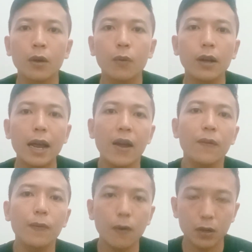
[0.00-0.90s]
One
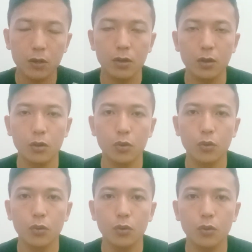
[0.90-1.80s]
effort
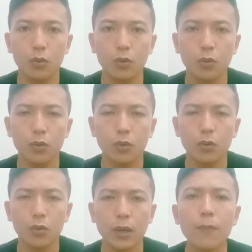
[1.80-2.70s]

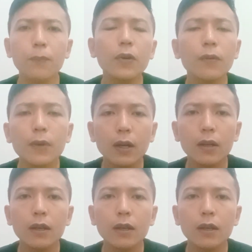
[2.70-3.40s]
to improve